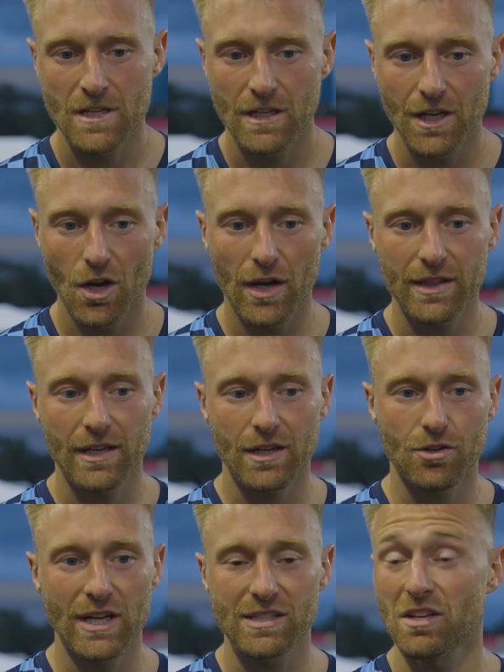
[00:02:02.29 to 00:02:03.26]
you know, I think
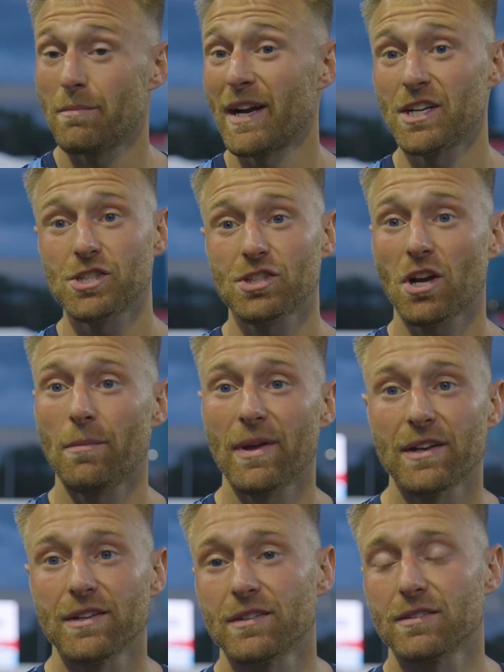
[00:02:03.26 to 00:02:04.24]
credit to the managers come
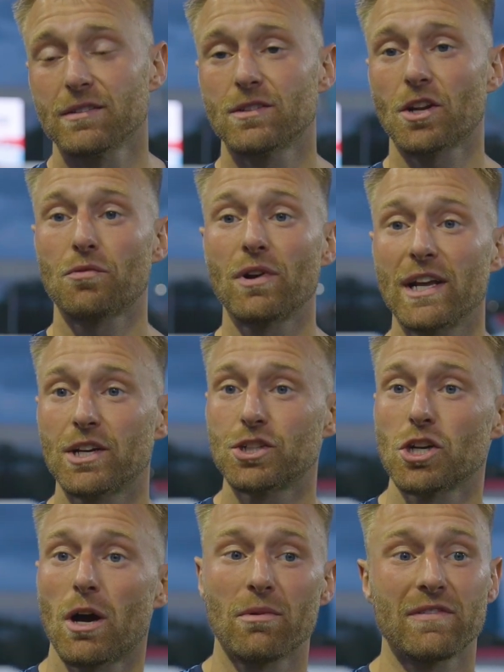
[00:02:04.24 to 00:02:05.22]
in and done a really good
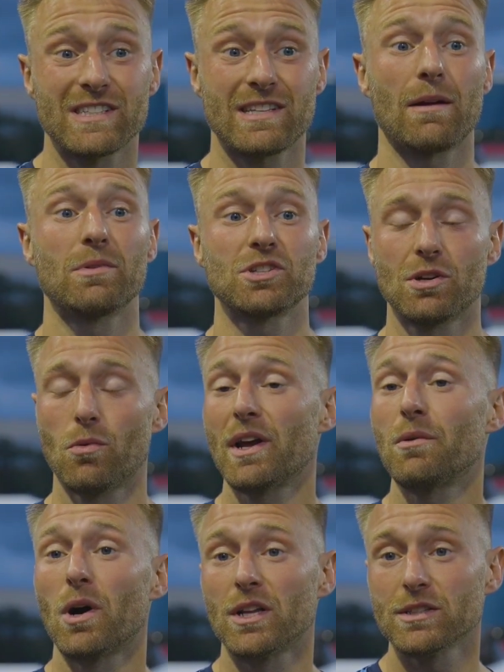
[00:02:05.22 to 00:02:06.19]
job of establishing what
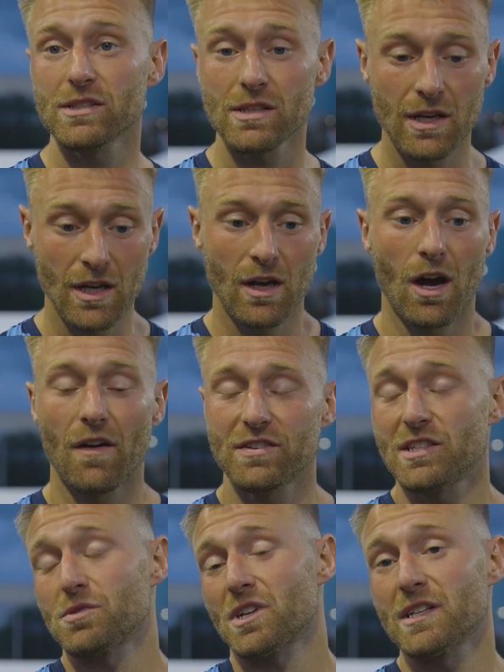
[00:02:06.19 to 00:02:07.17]
he wants.
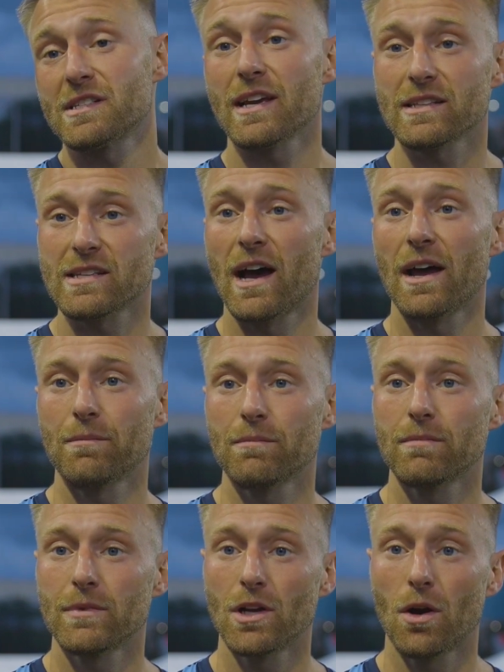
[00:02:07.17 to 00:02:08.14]
Obviously, it was going to take time.
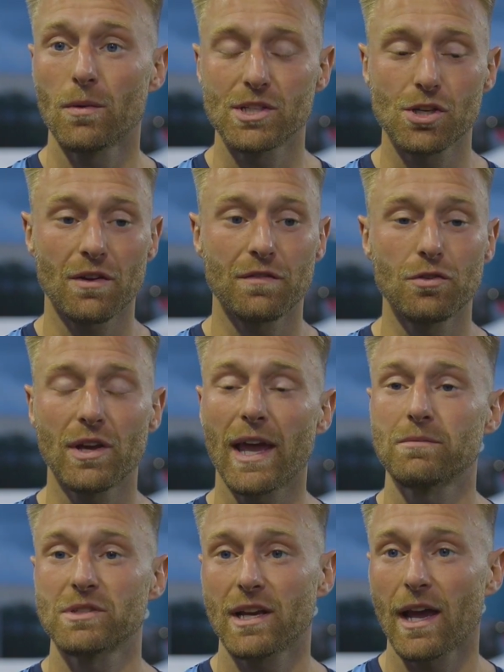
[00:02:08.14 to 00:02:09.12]
You know, we took a few
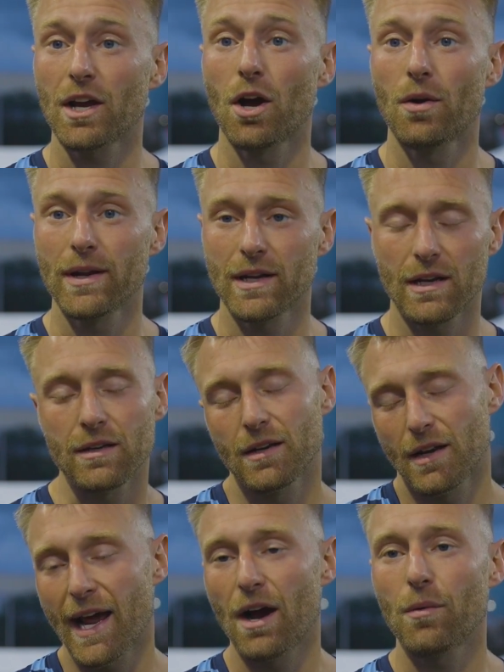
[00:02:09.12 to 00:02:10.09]
games to get going, and
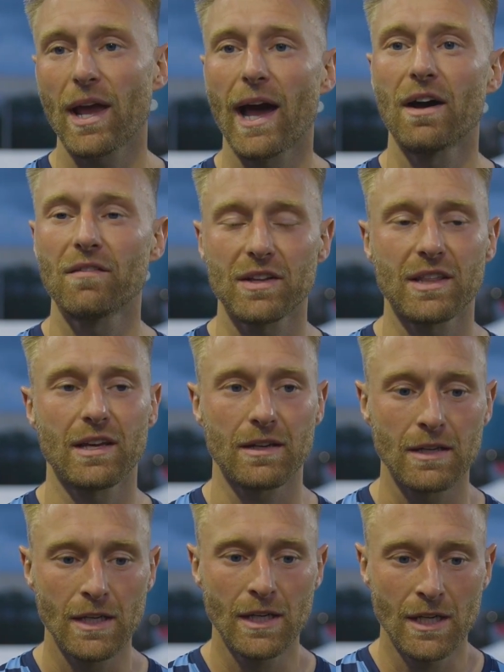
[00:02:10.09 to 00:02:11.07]
now we have. I think
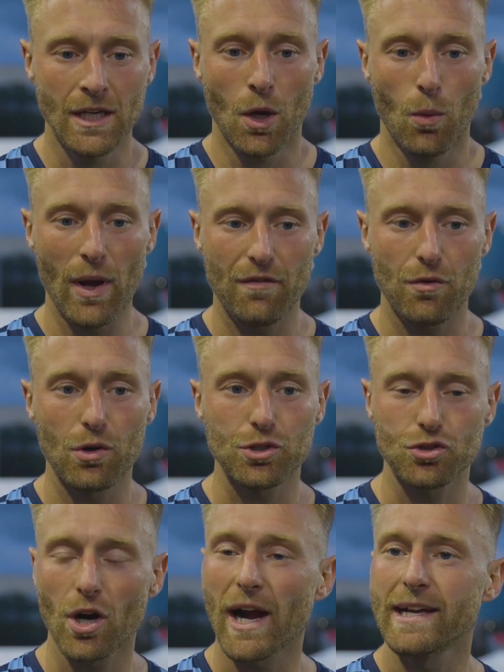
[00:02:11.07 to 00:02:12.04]
we have a real
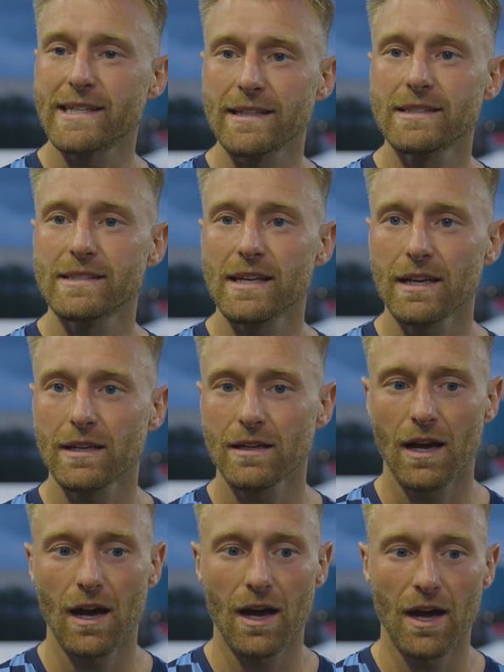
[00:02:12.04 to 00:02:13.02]
strong identity
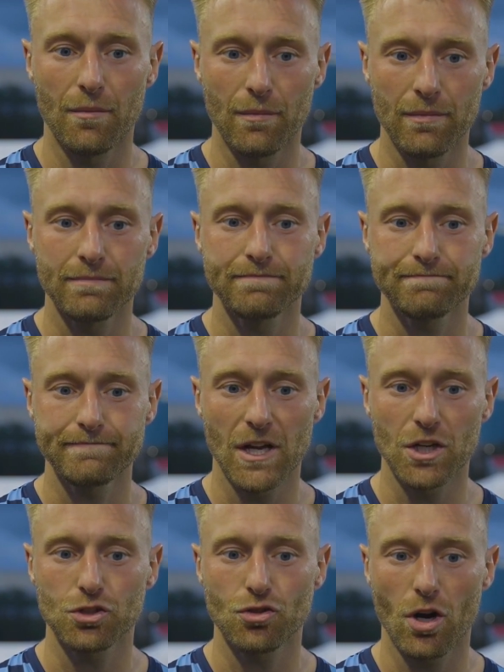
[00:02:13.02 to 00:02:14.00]

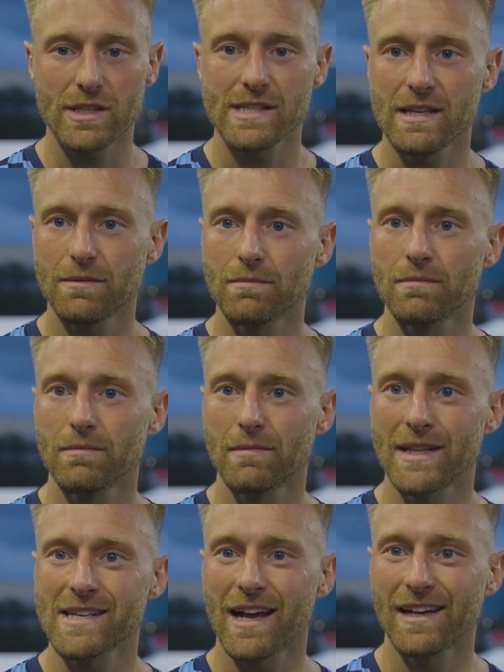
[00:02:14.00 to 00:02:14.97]
and a strong team
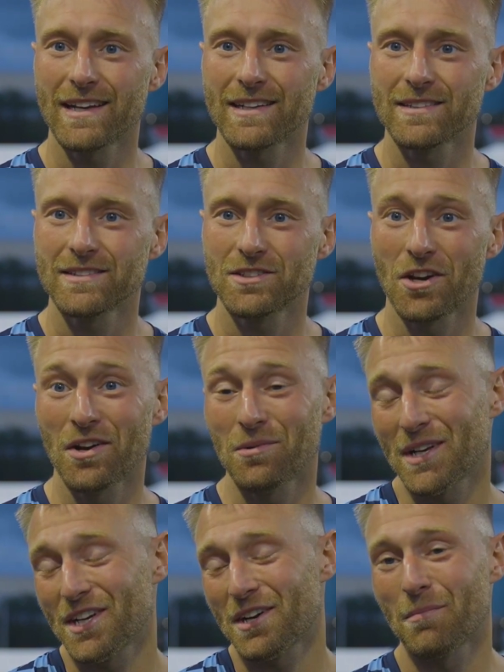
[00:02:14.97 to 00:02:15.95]
mentality. So
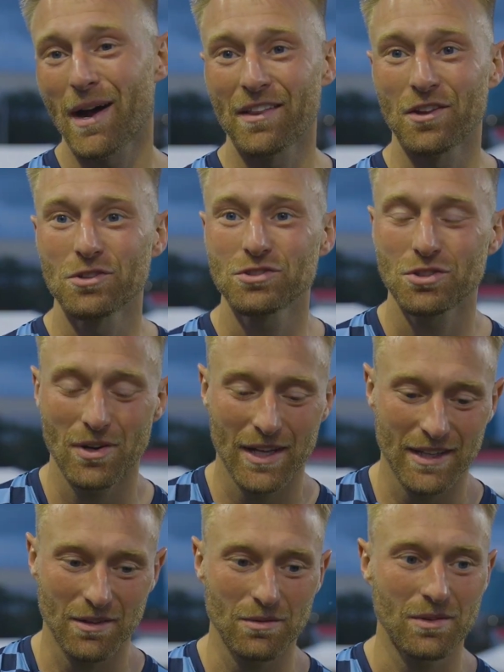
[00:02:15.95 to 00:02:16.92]
when you combine those two, I
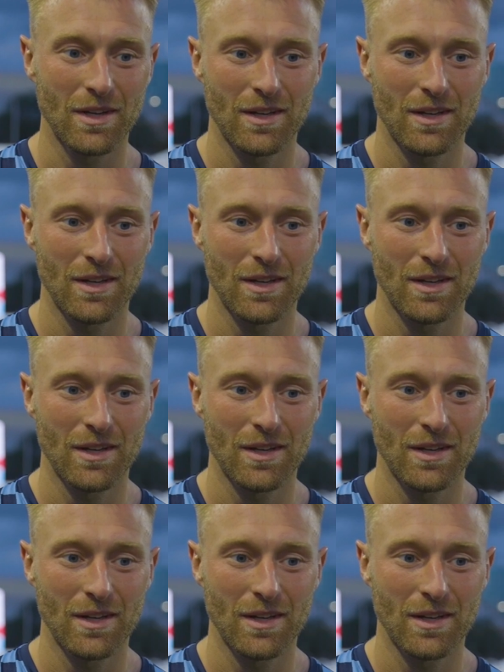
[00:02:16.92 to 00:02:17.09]
think